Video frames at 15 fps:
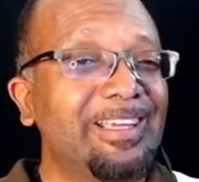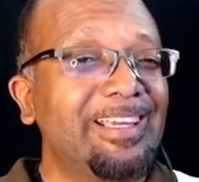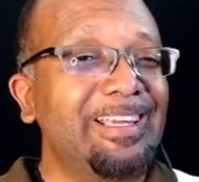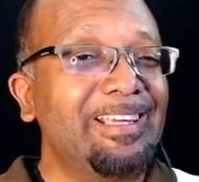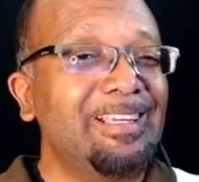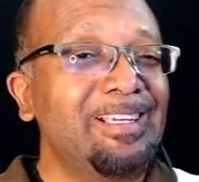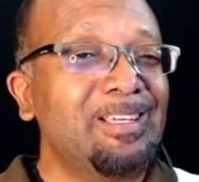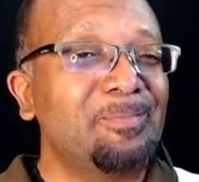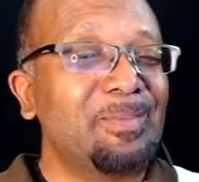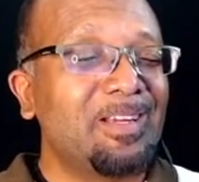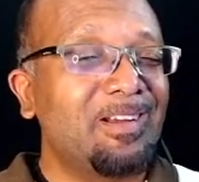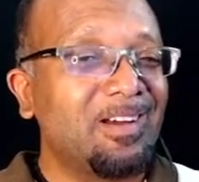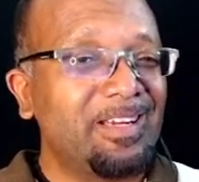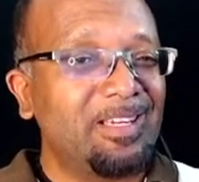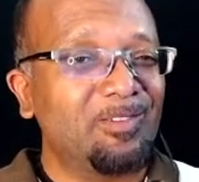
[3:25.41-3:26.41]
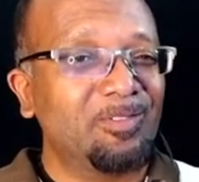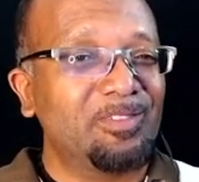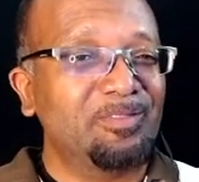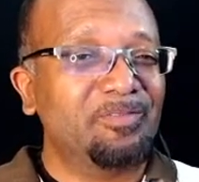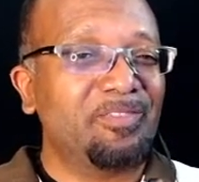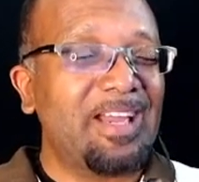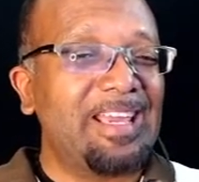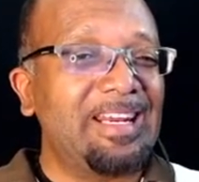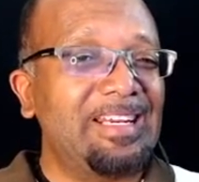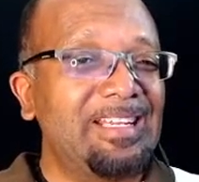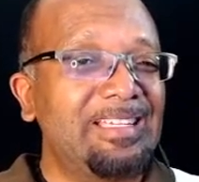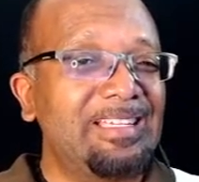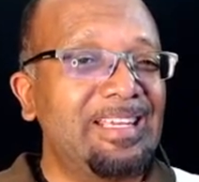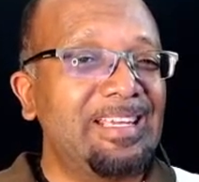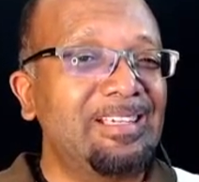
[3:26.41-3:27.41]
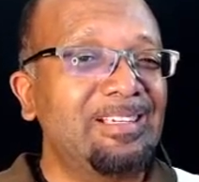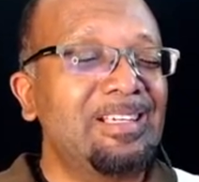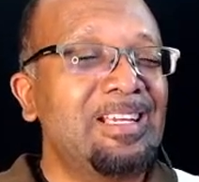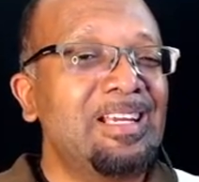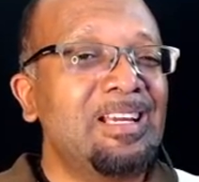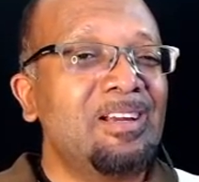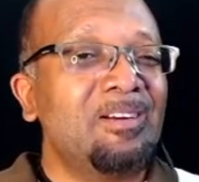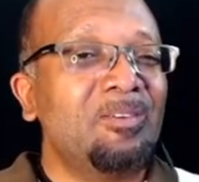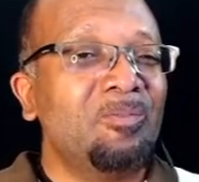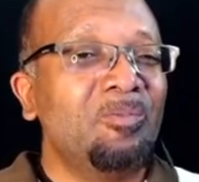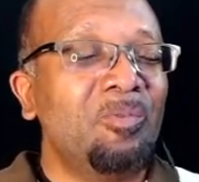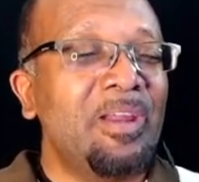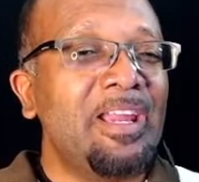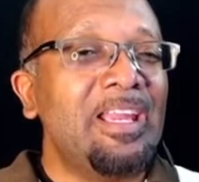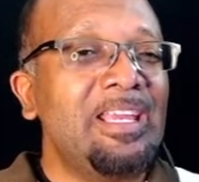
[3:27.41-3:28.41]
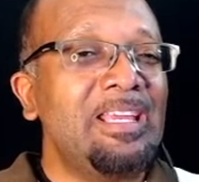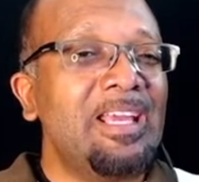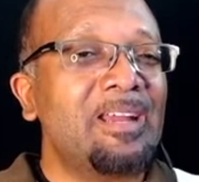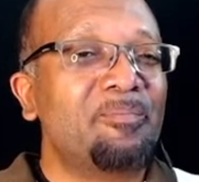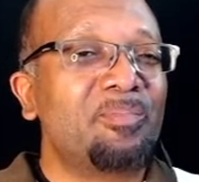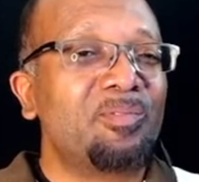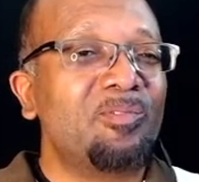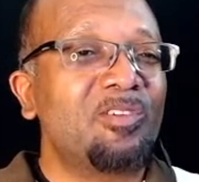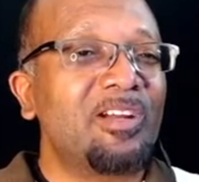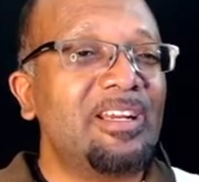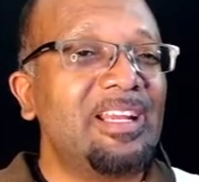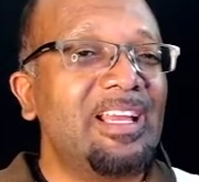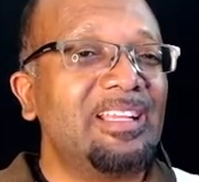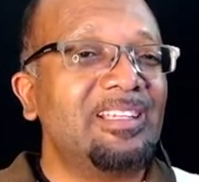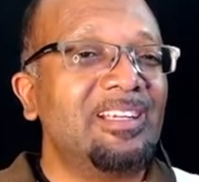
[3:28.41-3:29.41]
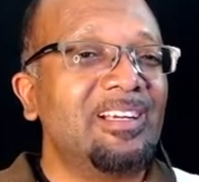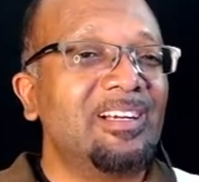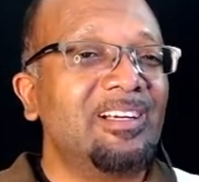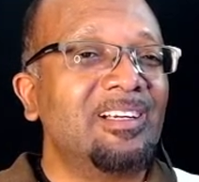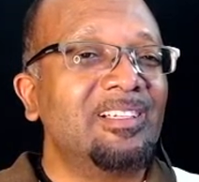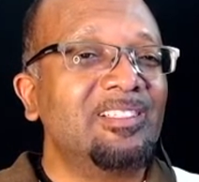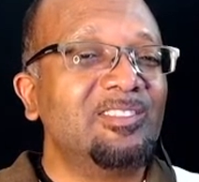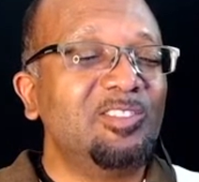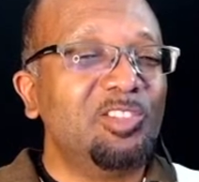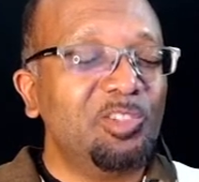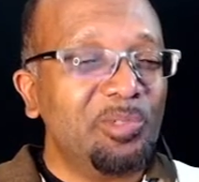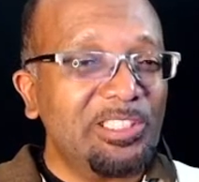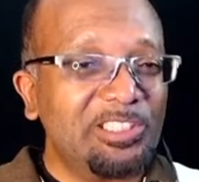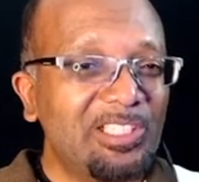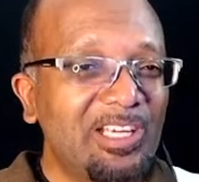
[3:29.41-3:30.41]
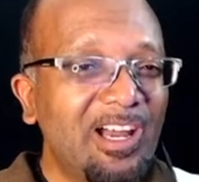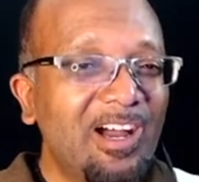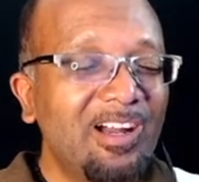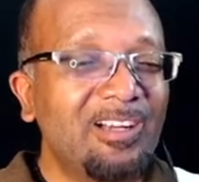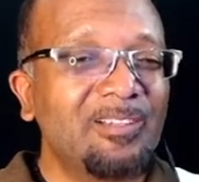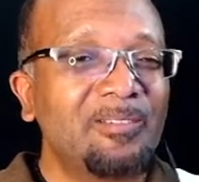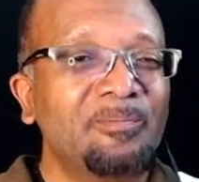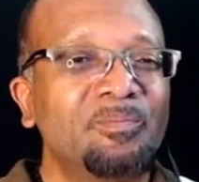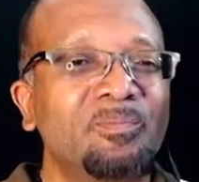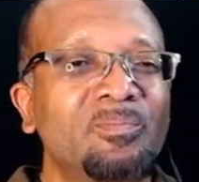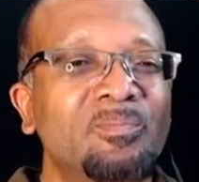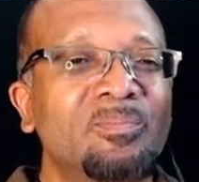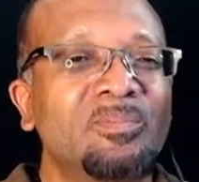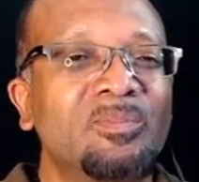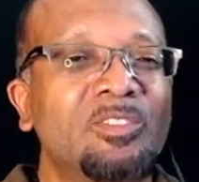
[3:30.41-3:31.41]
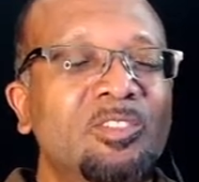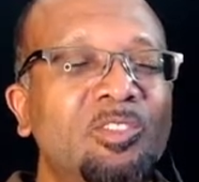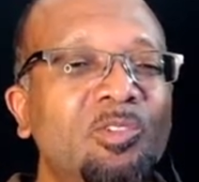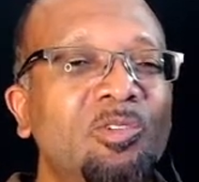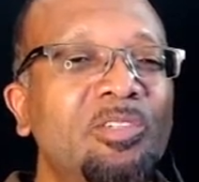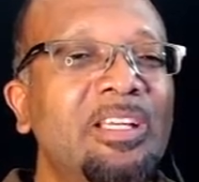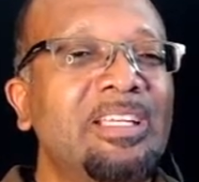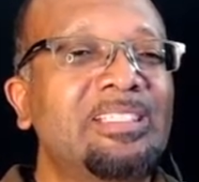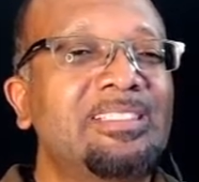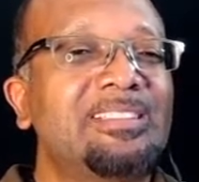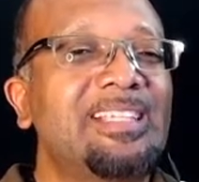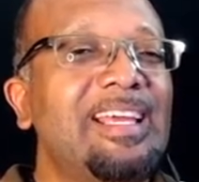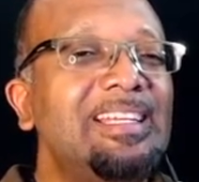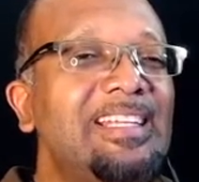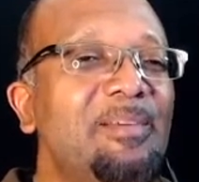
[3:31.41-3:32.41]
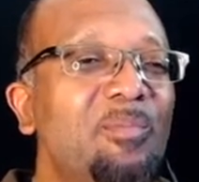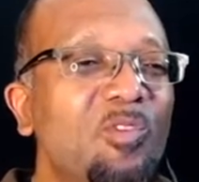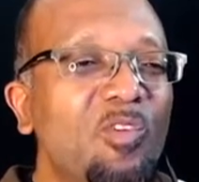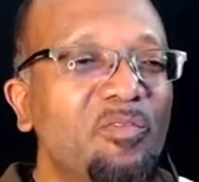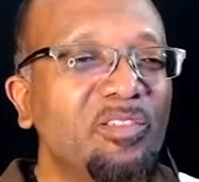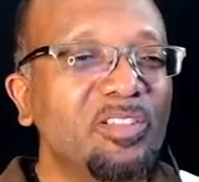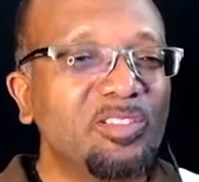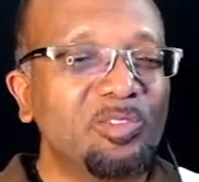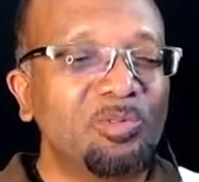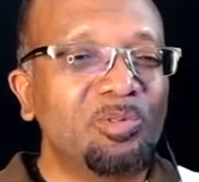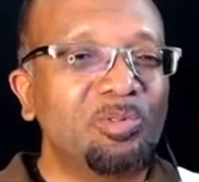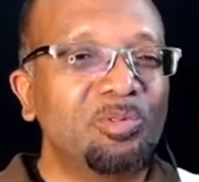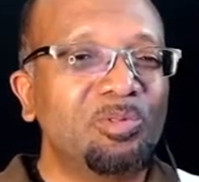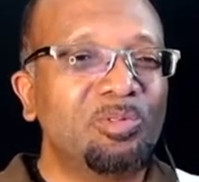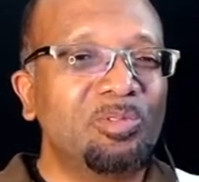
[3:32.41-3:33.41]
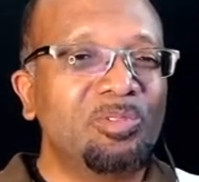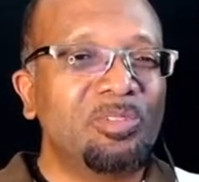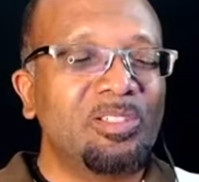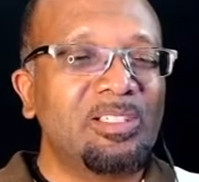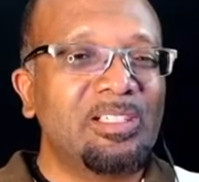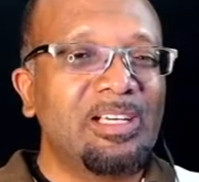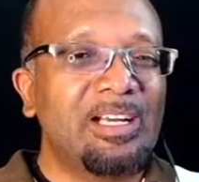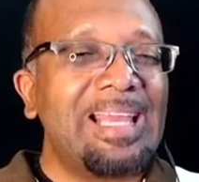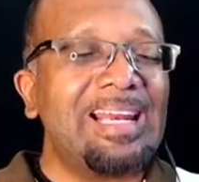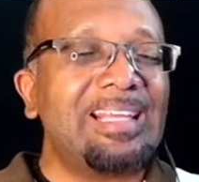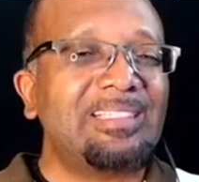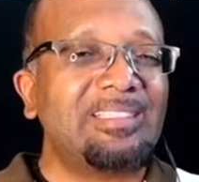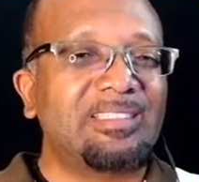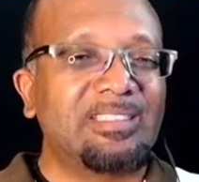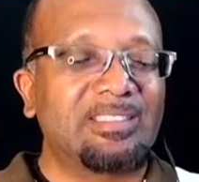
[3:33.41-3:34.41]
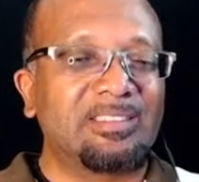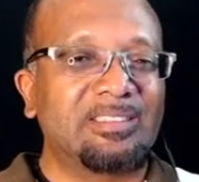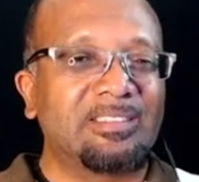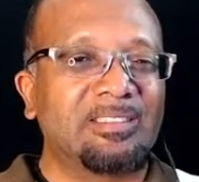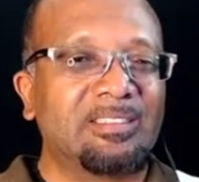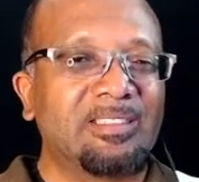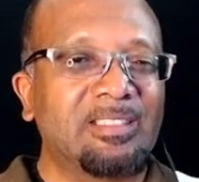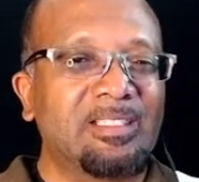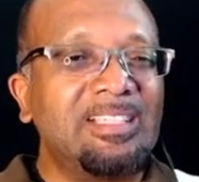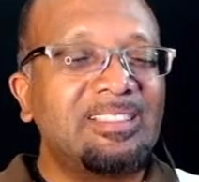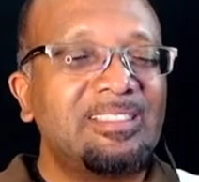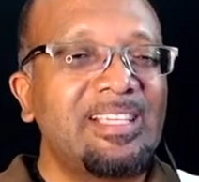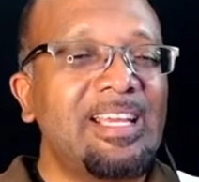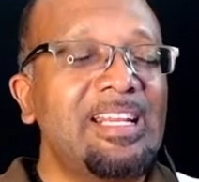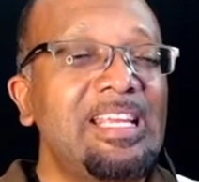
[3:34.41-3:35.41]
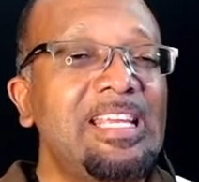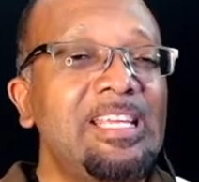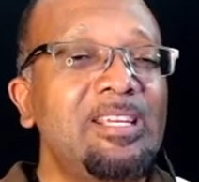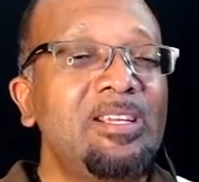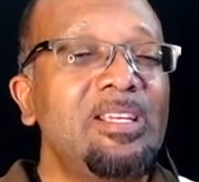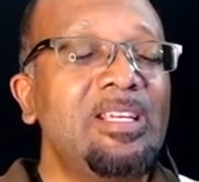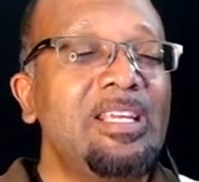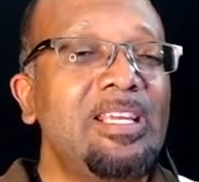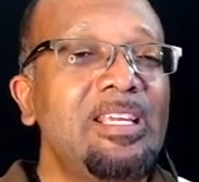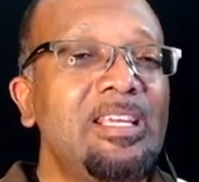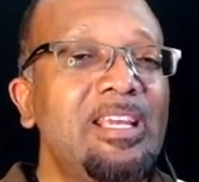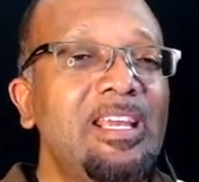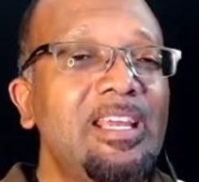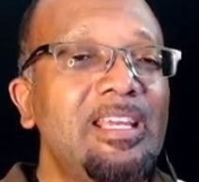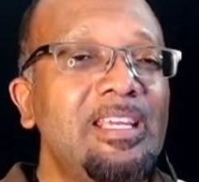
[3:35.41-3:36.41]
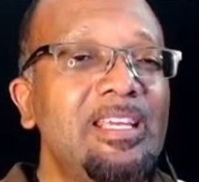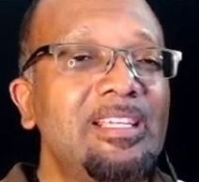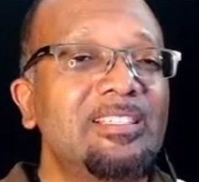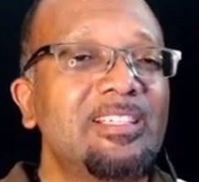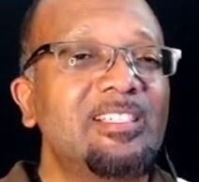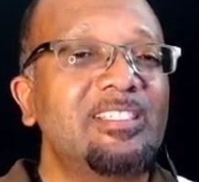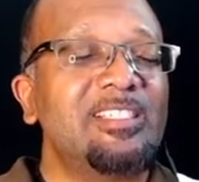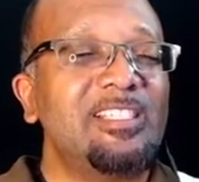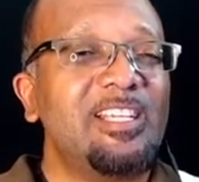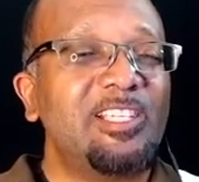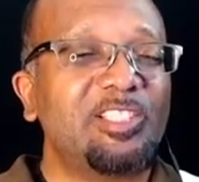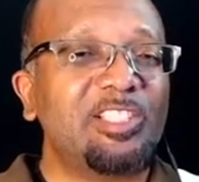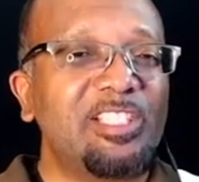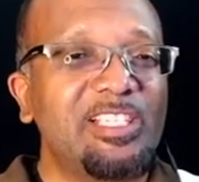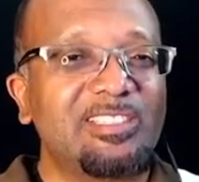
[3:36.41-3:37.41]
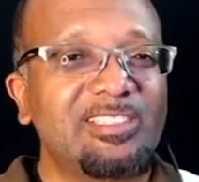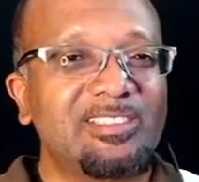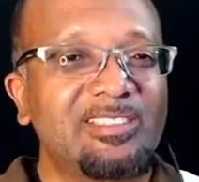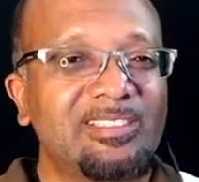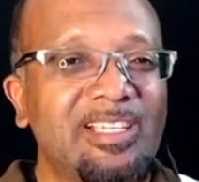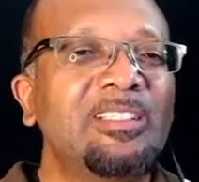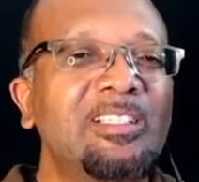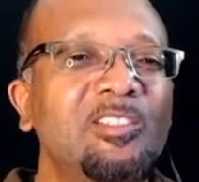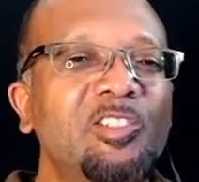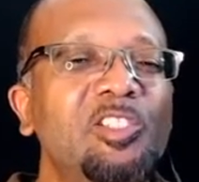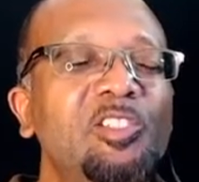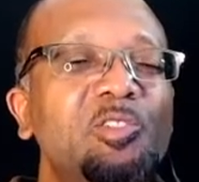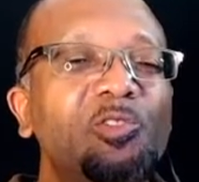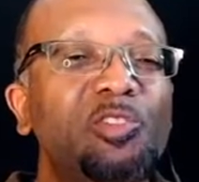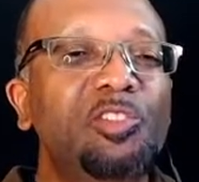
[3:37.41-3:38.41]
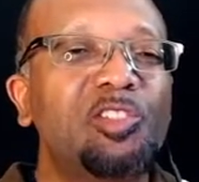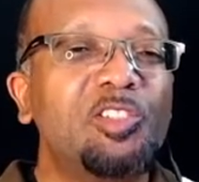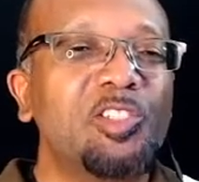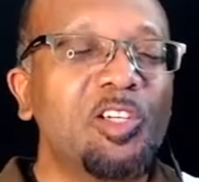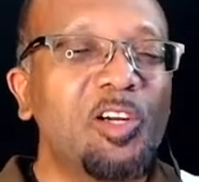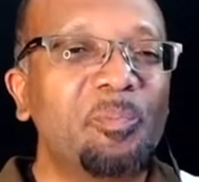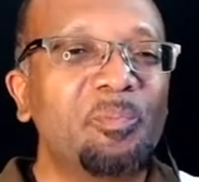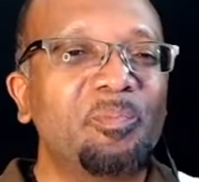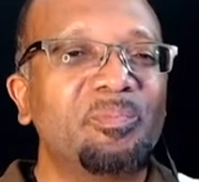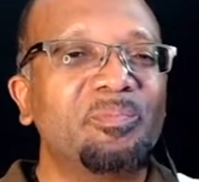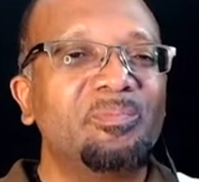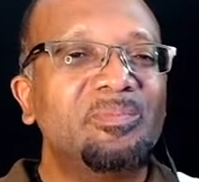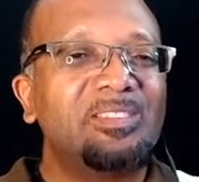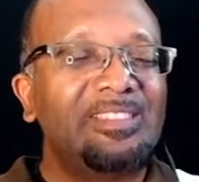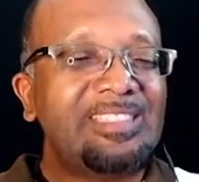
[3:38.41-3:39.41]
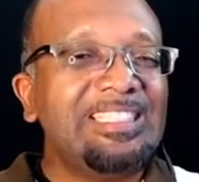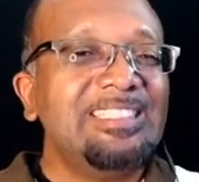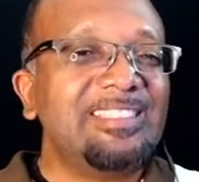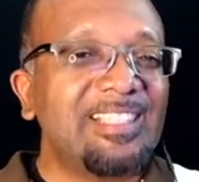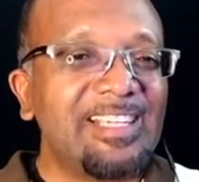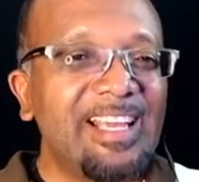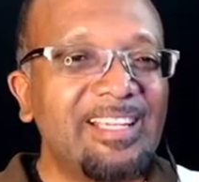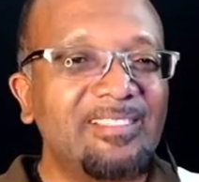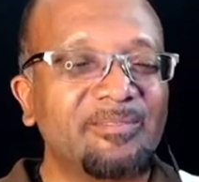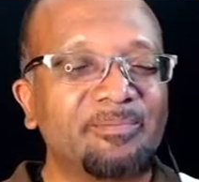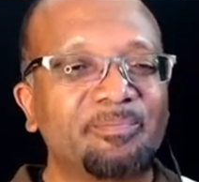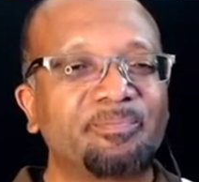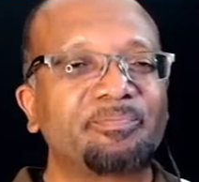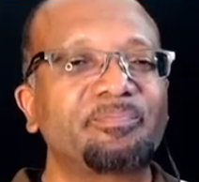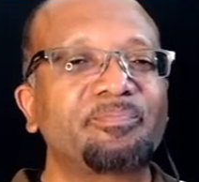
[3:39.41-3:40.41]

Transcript: okay? because they couldn't find anything where he had broken the Jewish law. So they sent him over to Pilate and said he he he is a seditionist, wanting to usurp Caesar then.